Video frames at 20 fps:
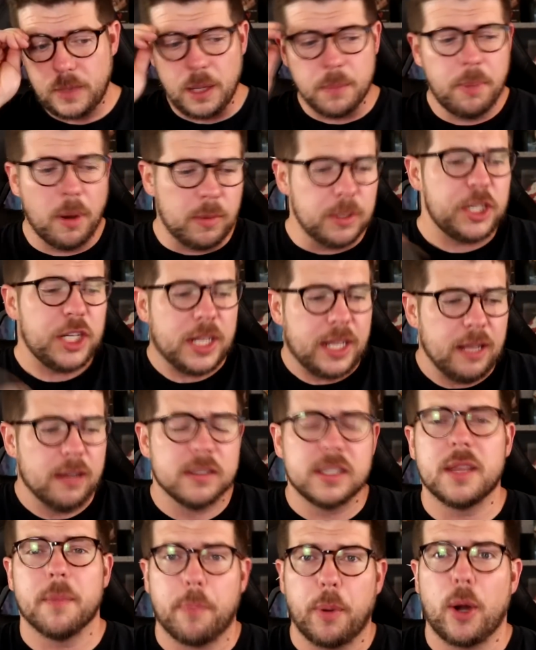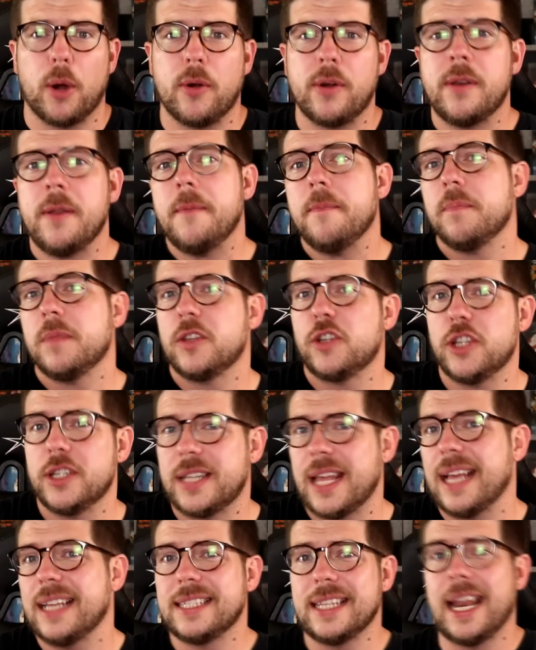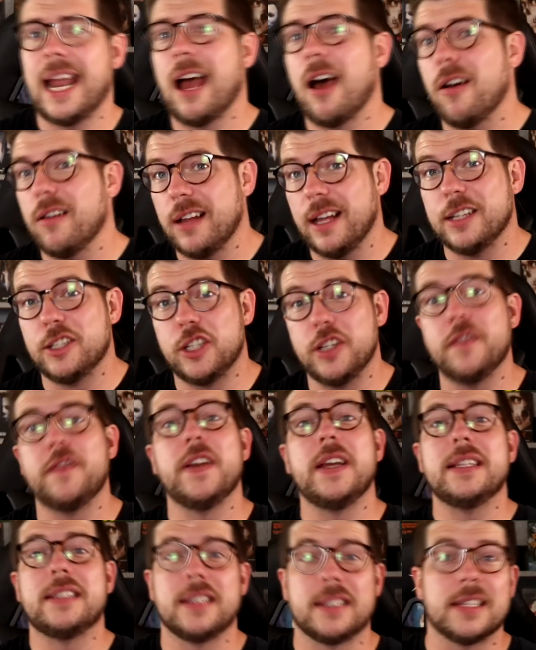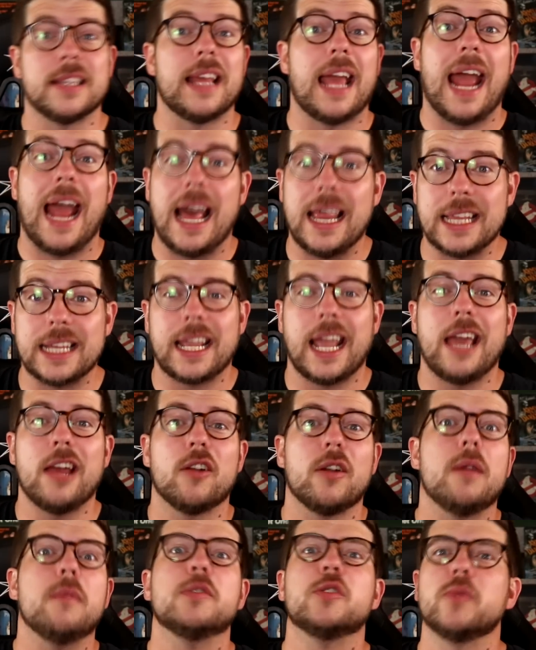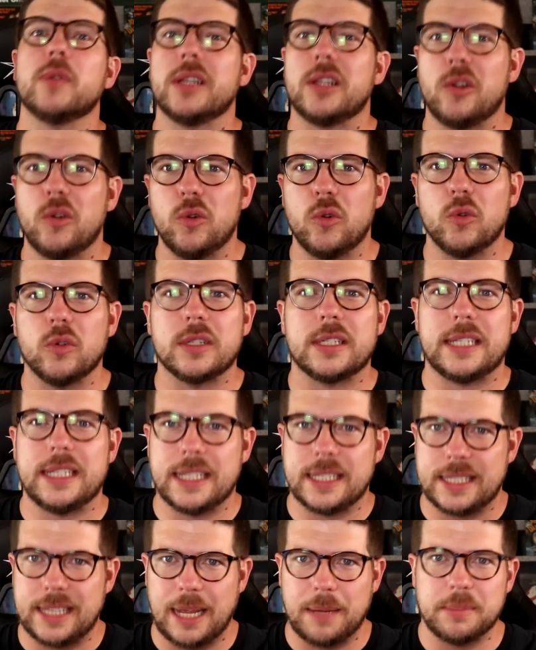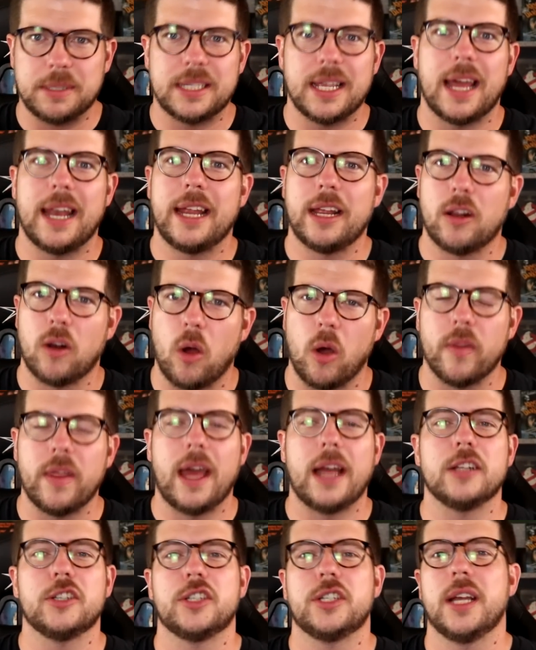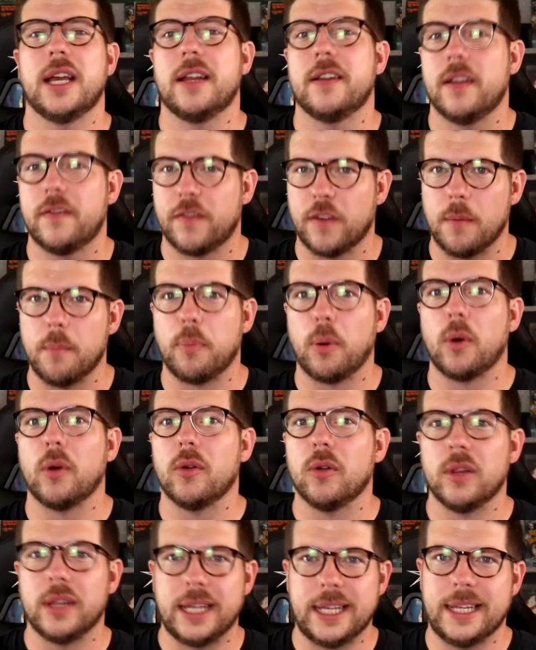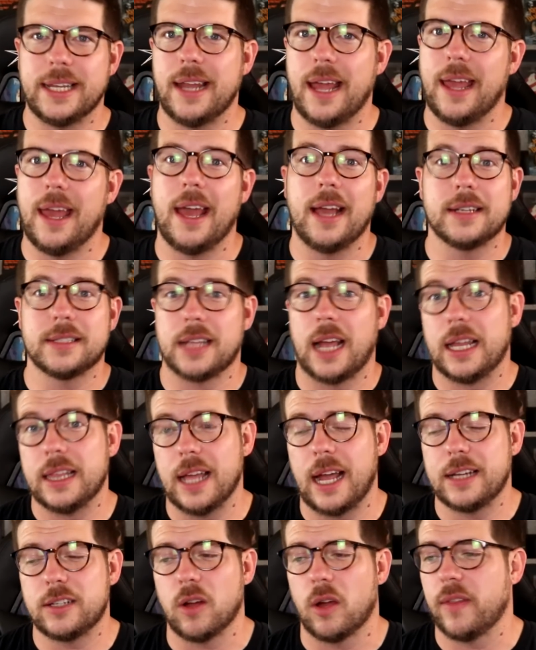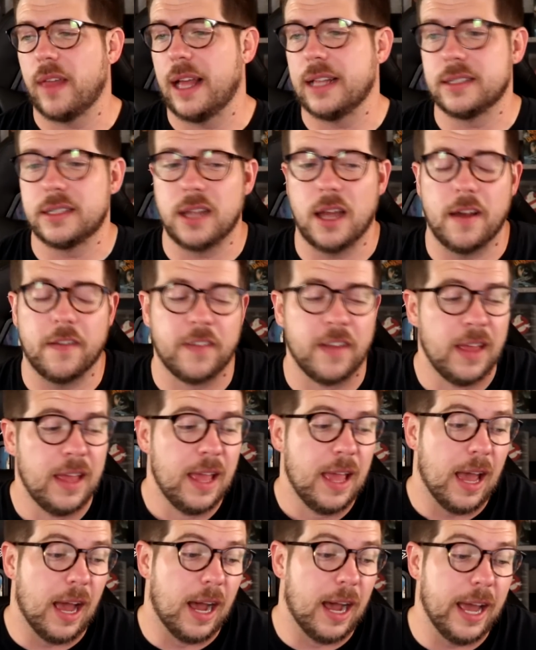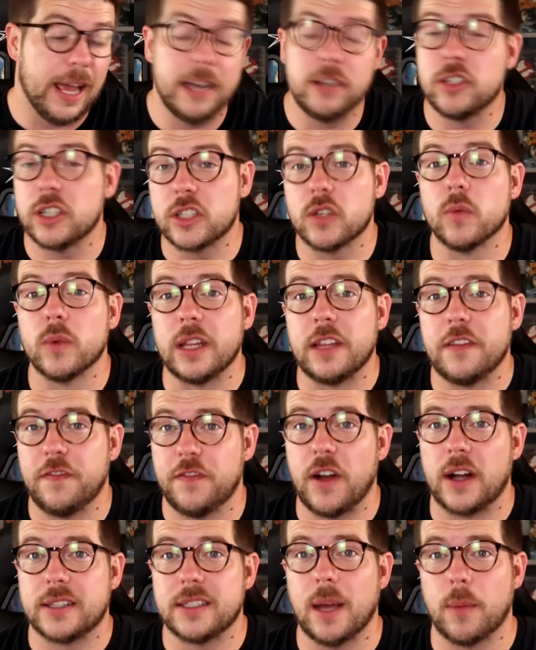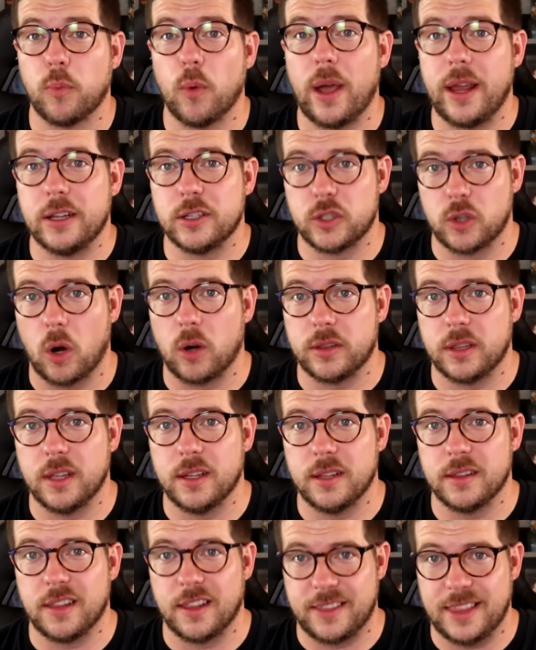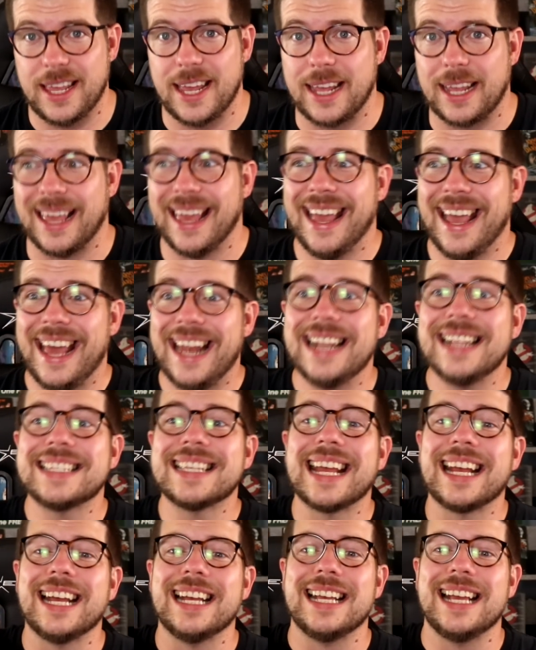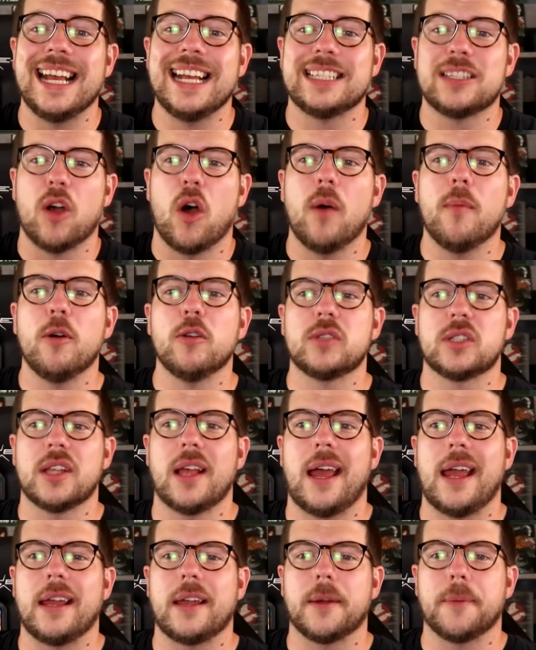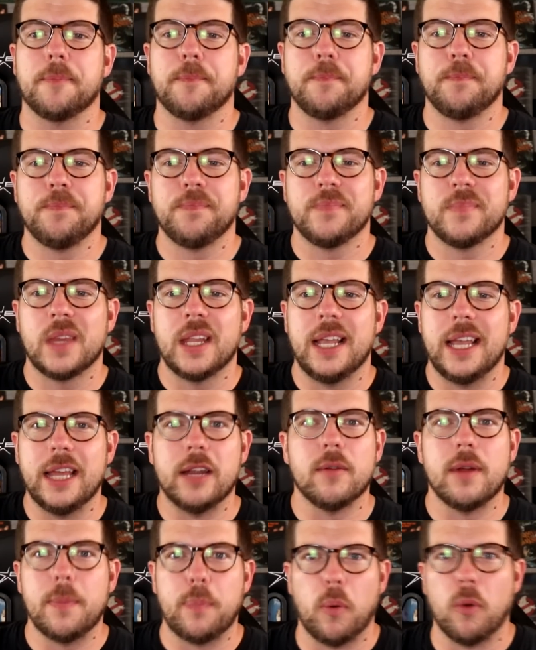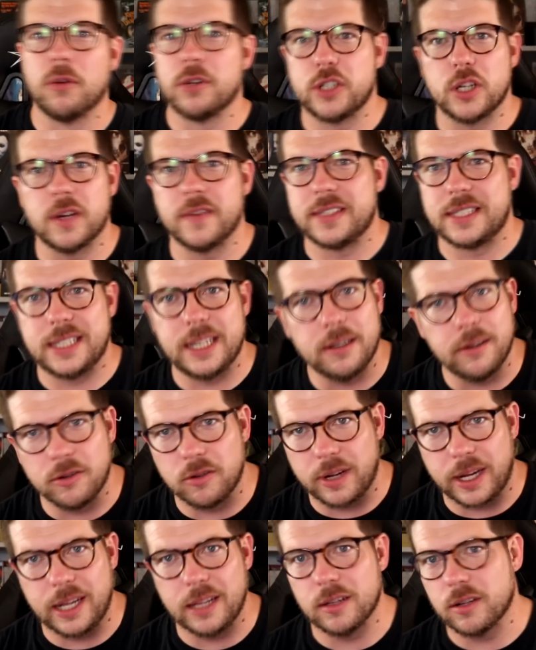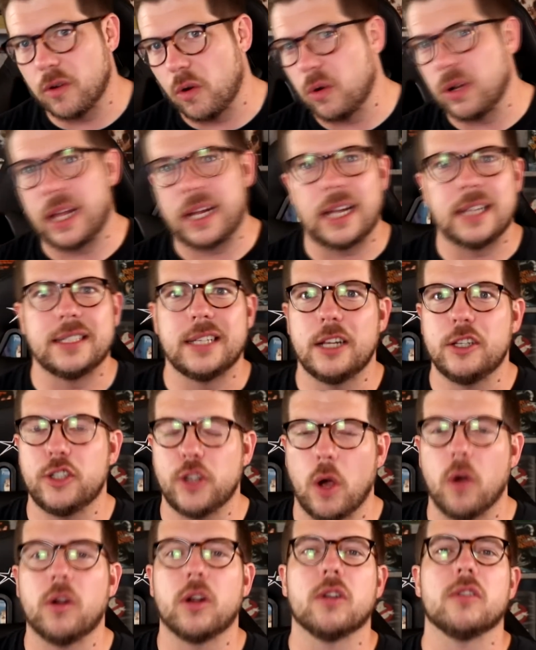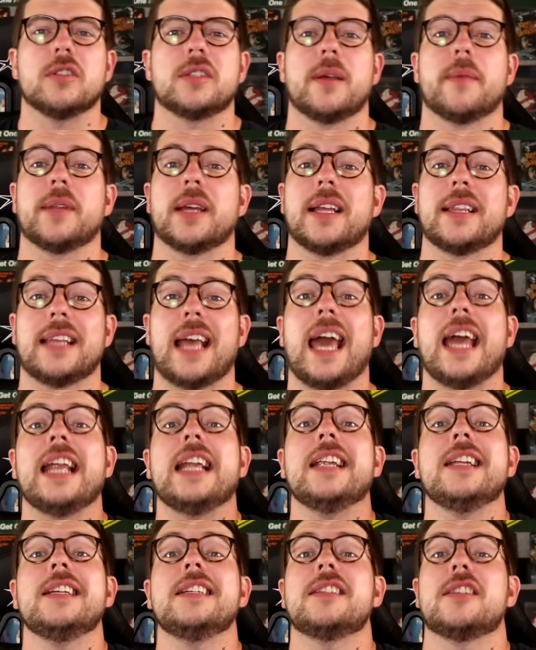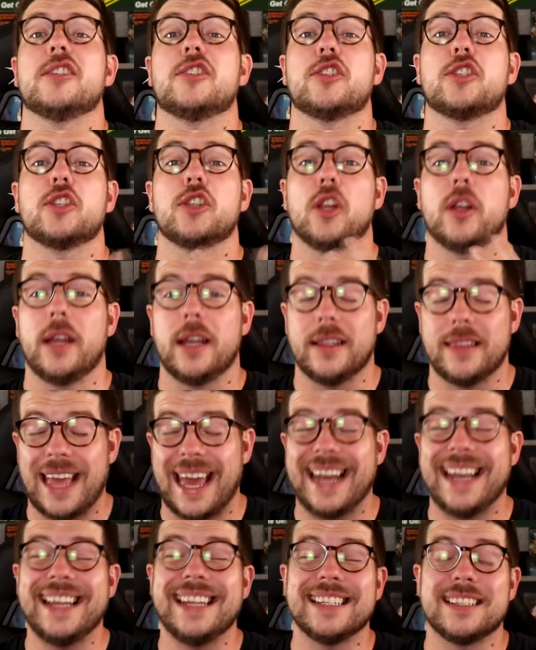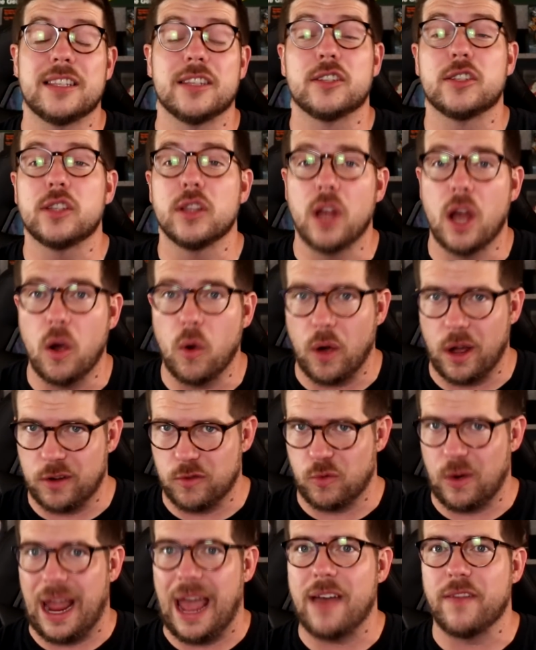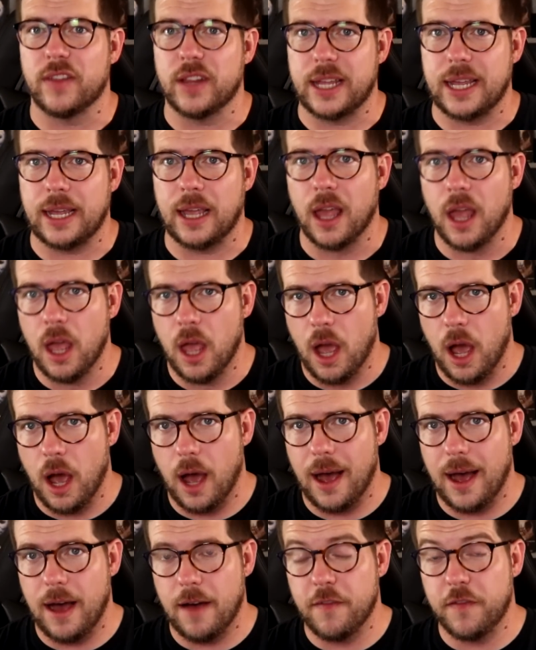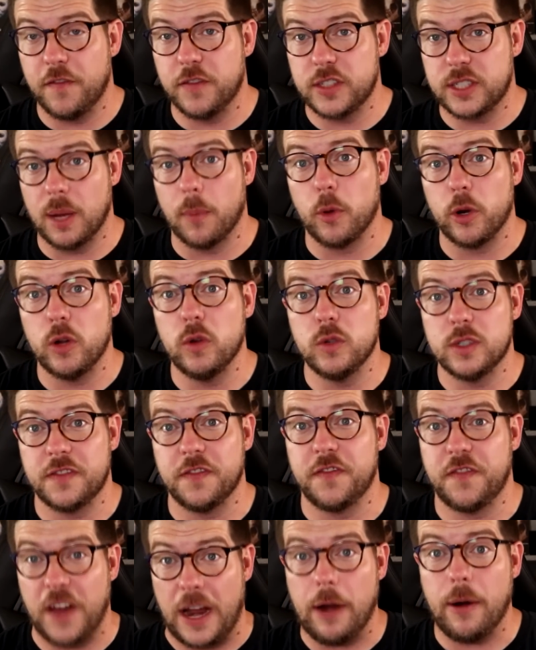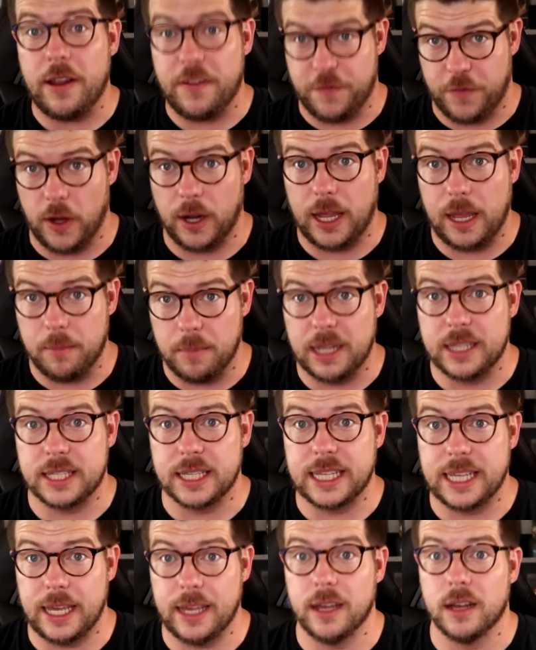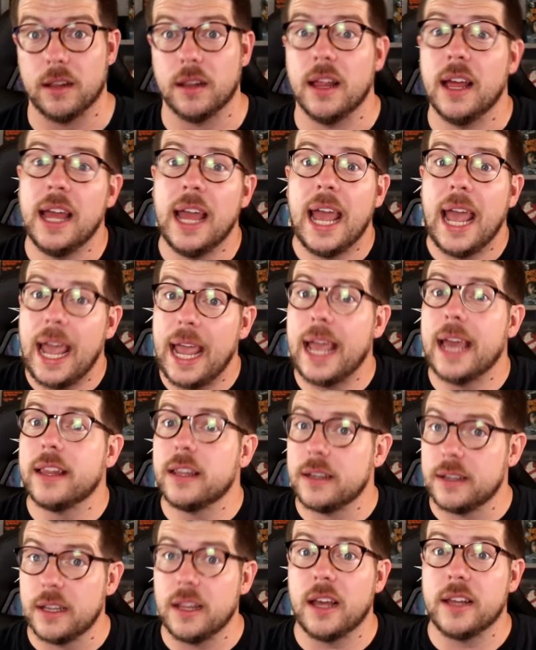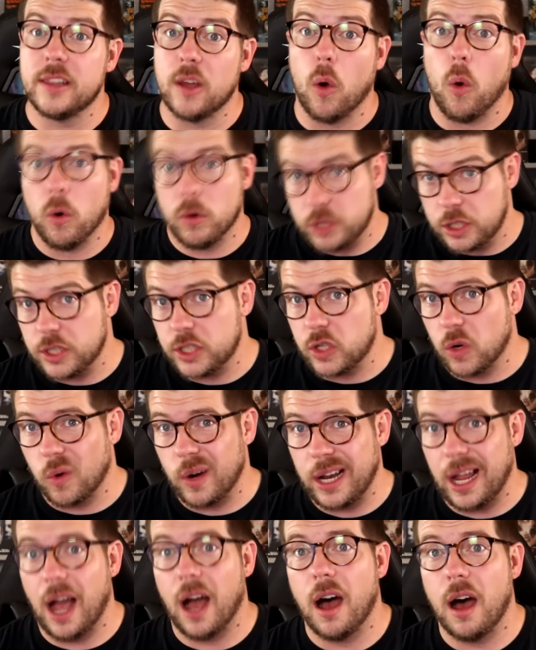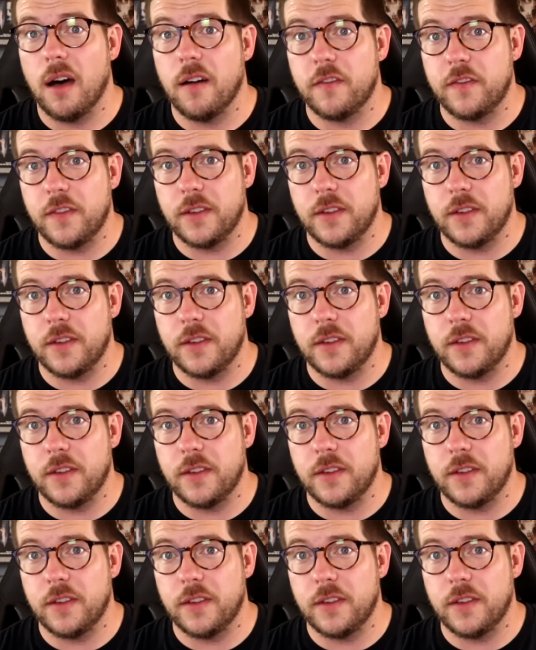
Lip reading: But when she kills the bird, she takes it out and she feeds it to the alligator. It was really cool to see the same setting and all that shit from Pearl in X. I liked all that stuff. And just a really fucked up way to start the thing. And it's like it's almost like Henry Portrait of a Serial Killer, or like I said, Joker or something like that. And it is the slow unraveling of someone who's very fucking mentally ill, and the origin story of